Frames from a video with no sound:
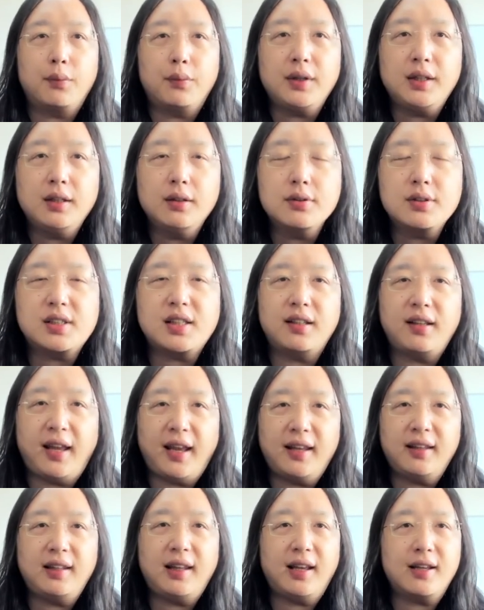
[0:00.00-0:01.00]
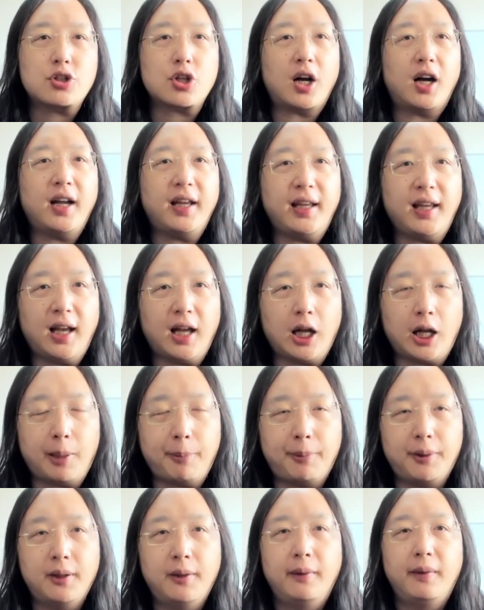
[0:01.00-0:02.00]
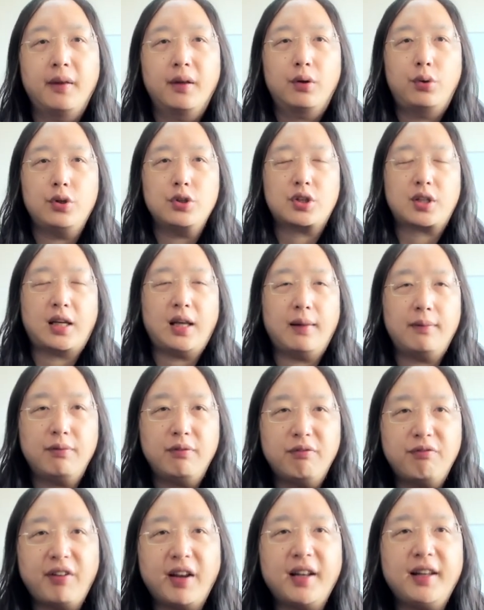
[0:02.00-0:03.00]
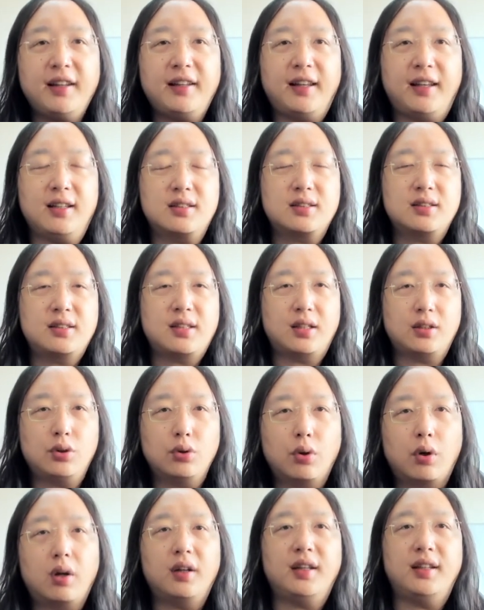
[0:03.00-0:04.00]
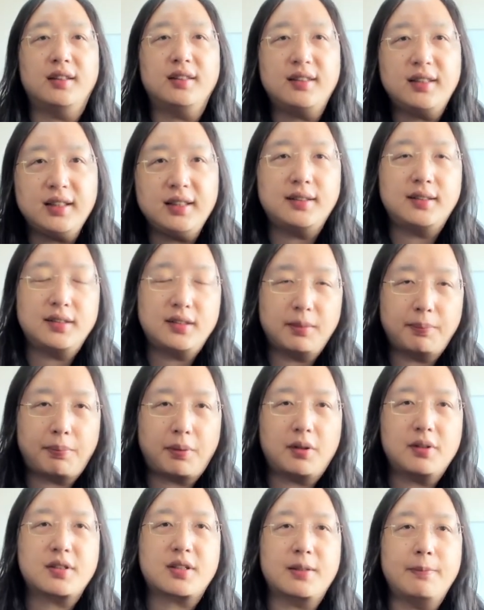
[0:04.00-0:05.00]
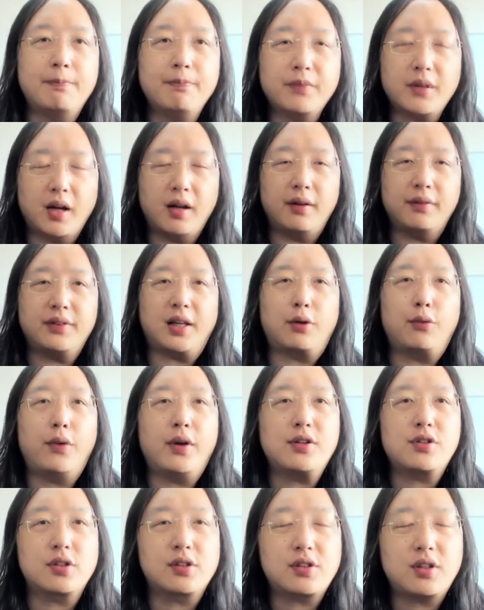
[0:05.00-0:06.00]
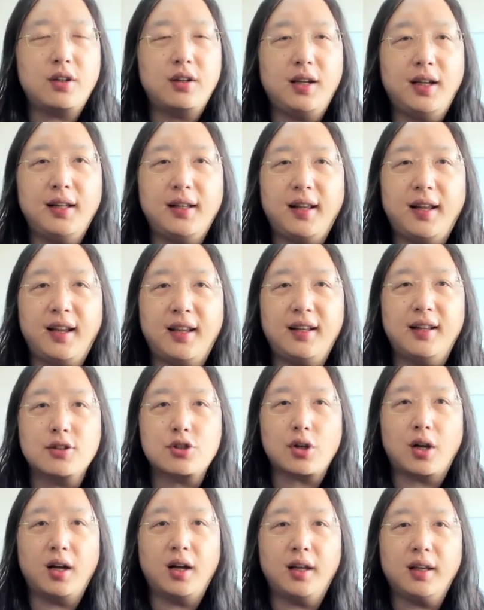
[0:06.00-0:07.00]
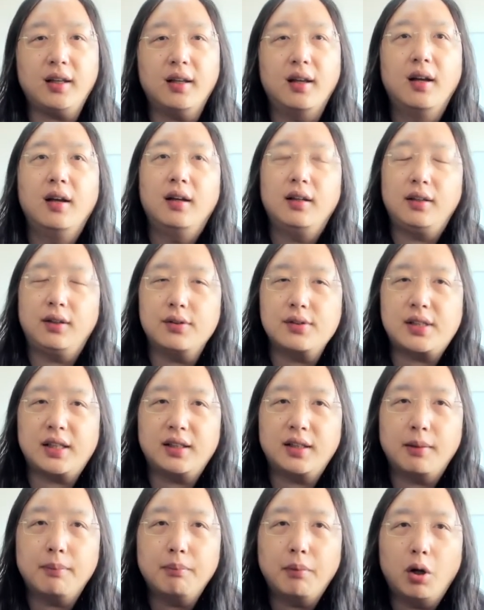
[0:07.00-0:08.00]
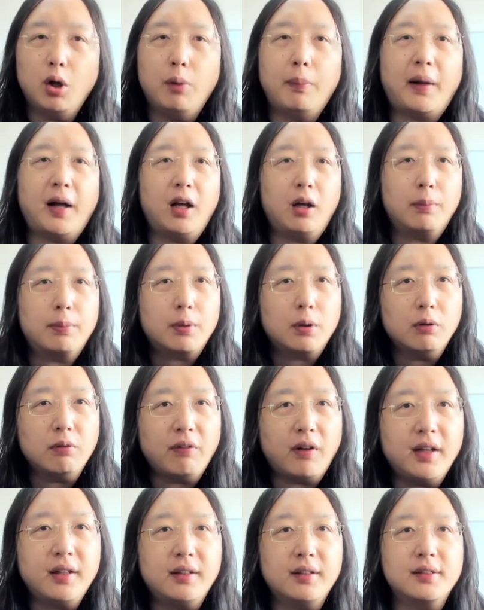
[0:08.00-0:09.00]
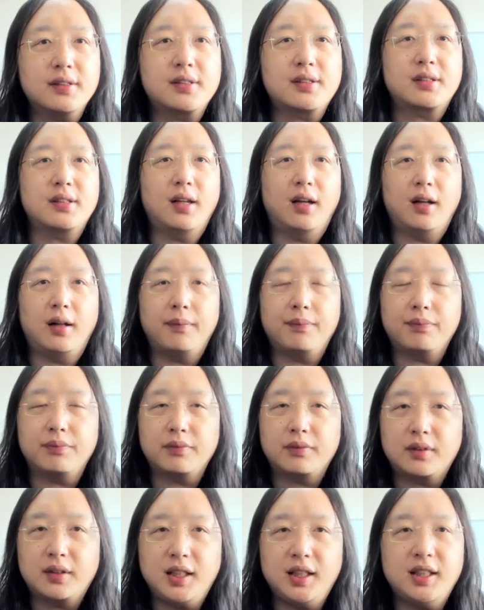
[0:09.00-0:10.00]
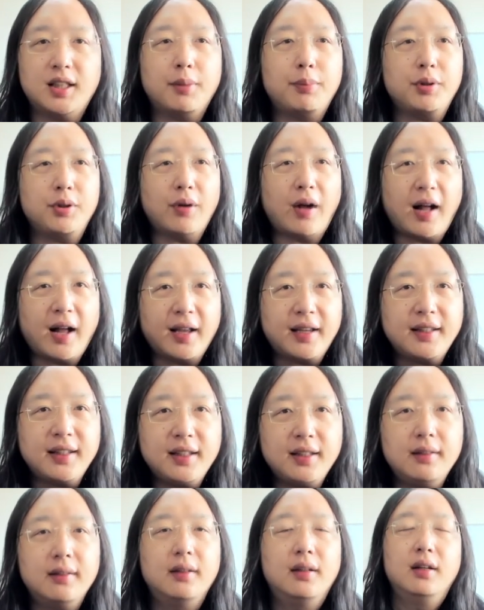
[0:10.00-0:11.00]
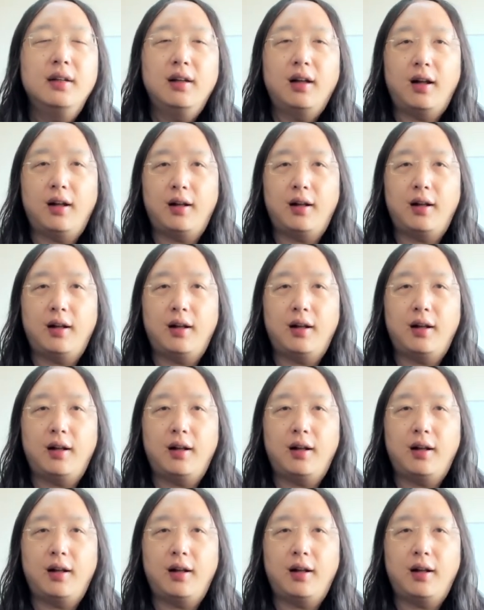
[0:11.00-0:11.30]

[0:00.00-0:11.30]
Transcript: And we use the NHI app, which can validate that you are indeed the person that registered in the NHI using the mobile provider's TWID